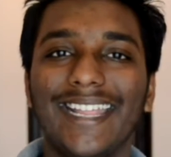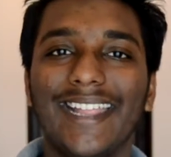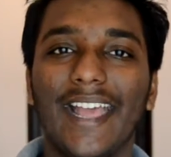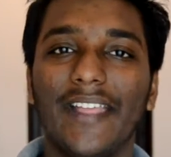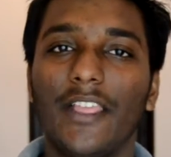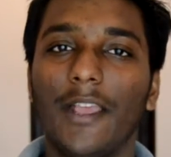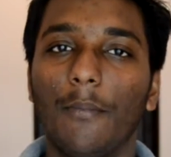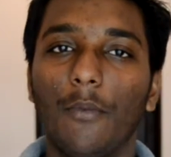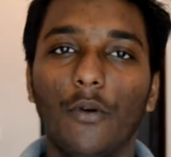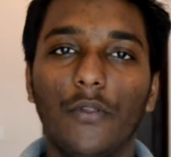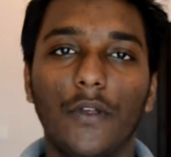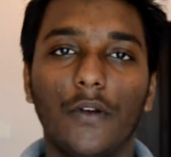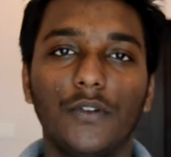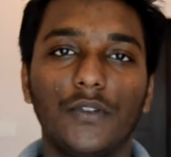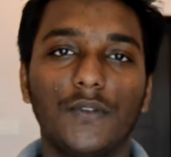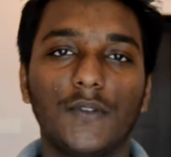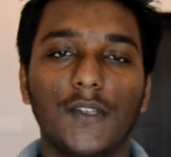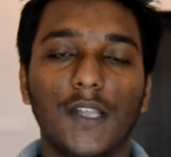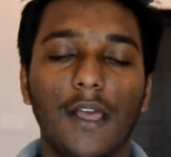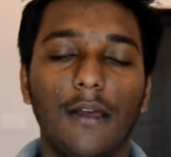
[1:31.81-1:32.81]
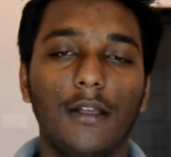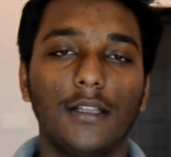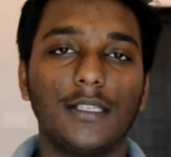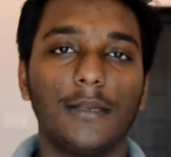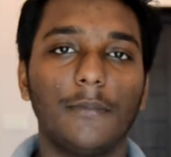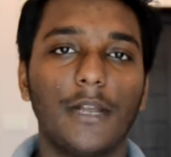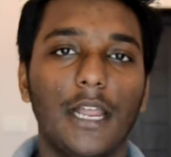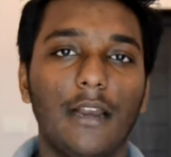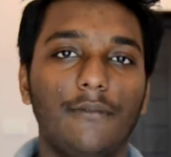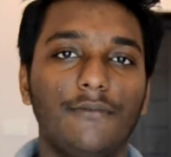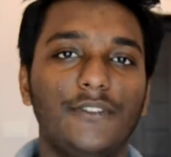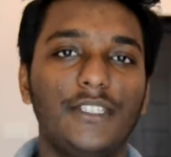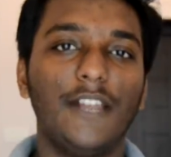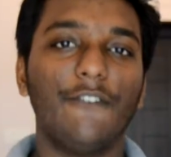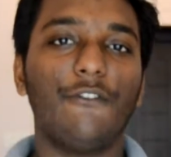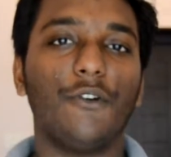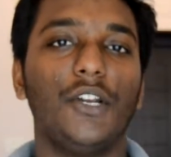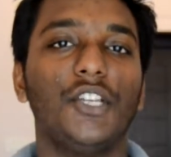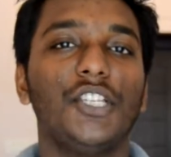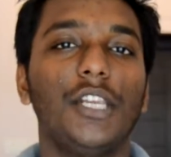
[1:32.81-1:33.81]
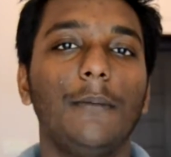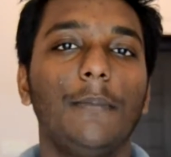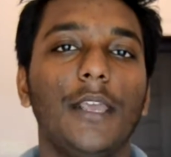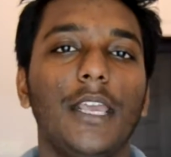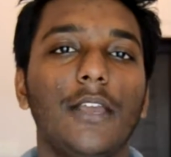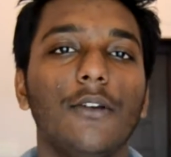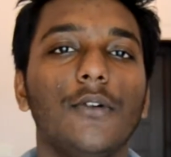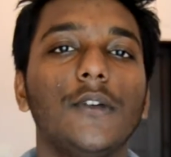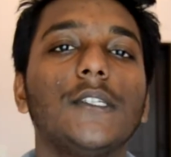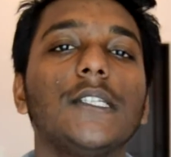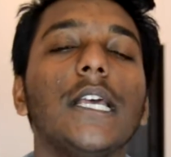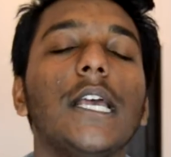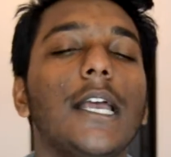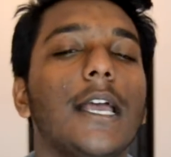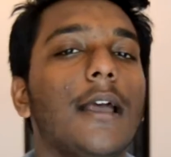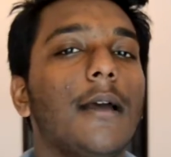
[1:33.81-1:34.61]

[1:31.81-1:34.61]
that they both are some kind of different GPUs.